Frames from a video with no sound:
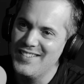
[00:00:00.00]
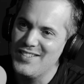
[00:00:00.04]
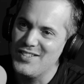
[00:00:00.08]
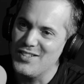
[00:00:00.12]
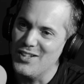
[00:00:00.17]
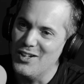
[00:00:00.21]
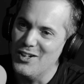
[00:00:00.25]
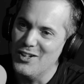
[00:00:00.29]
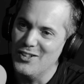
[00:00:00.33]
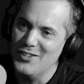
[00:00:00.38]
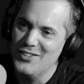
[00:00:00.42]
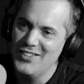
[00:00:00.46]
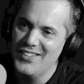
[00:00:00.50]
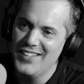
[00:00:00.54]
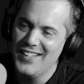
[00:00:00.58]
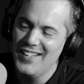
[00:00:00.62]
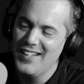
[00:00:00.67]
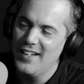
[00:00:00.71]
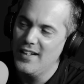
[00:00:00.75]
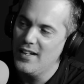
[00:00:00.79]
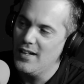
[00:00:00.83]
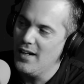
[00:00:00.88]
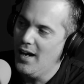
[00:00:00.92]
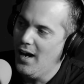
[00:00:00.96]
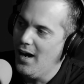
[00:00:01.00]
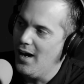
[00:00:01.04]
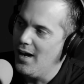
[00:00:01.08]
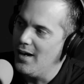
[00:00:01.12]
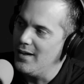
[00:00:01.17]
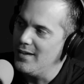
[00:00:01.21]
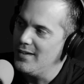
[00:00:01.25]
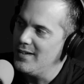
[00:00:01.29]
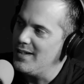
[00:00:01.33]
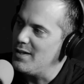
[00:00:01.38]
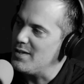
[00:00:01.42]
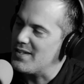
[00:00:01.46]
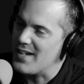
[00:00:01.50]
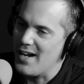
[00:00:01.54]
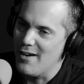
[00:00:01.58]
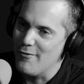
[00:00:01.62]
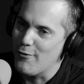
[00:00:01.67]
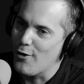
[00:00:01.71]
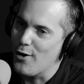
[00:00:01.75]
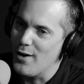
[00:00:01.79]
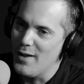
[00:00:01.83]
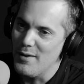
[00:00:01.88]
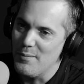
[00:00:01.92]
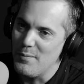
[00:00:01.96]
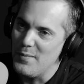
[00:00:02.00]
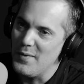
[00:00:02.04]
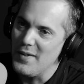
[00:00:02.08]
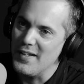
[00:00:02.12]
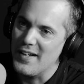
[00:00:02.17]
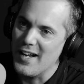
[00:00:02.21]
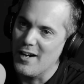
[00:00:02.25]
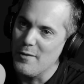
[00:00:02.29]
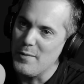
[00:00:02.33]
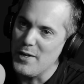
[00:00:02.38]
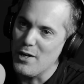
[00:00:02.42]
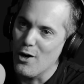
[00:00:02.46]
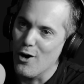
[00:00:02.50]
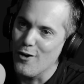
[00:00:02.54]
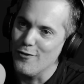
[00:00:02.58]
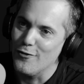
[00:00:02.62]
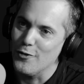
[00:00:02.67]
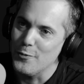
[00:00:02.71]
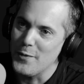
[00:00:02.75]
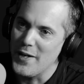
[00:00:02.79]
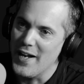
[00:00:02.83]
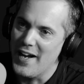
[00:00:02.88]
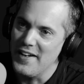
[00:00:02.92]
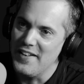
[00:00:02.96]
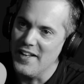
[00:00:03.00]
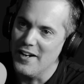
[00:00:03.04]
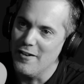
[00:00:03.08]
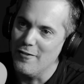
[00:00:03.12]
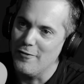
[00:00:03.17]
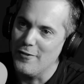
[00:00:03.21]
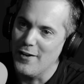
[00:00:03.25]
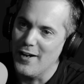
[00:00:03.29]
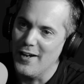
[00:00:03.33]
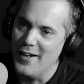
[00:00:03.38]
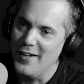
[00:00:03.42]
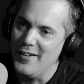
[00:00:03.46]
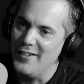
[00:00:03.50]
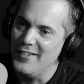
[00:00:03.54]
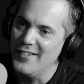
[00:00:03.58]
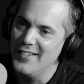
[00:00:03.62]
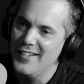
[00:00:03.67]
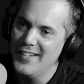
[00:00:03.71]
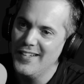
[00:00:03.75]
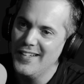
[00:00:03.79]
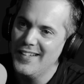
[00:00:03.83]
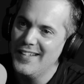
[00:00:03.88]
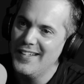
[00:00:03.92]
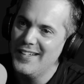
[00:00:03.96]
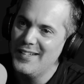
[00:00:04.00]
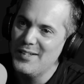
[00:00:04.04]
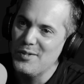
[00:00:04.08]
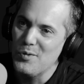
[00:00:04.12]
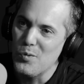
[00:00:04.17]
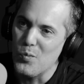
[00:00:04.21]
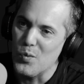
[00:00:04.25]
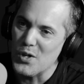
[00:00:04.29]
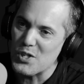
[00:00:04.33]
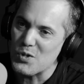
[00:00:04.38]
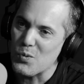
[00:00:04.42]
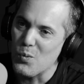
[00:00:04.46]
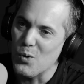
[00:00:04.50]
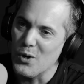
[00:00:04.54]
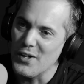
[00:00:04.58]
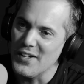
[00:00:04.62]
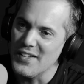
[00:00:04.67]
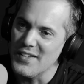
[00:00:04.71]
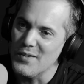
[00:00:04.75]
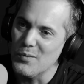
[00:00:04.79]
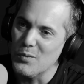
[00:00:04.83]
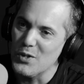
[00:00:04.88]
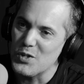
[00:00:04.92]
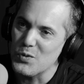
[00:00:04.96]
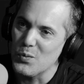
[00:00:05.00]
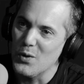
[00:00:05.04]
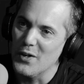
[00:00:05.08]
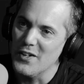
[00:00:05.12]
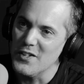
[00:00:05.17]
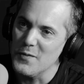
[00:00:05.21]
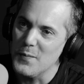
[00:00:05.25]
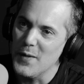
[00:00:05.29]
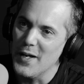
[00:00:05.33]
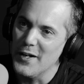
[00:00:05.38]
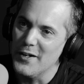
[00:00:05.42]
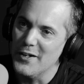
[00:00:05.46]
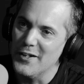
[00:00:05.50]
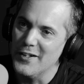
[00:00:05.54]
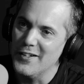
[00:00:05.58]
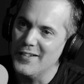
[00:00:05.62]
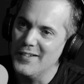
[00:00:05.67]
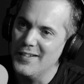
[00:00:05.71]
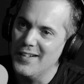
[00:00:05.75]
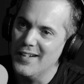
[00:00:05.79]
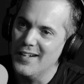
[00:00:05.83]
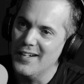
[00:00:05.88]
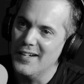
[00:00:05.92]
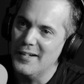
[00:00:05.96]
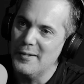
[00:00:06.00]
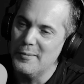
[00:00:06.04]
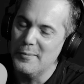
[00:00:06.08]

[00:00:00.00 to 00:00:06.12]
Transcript: So it kind of be hard for me to identify which one is better.